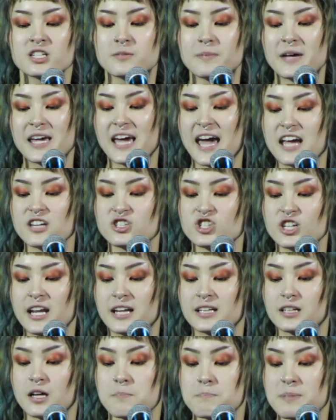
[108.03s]
To be Asian
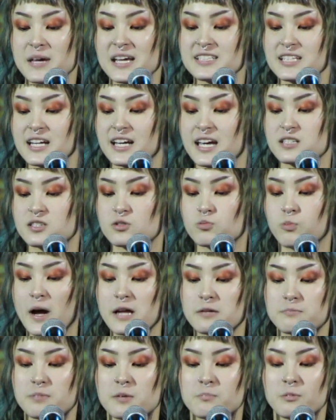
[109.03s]
and compete against
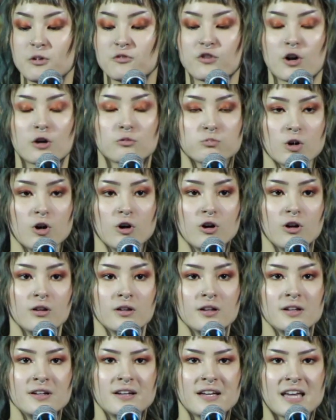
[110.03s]
white people for a
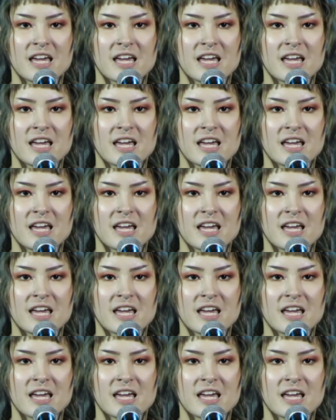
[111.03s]
role,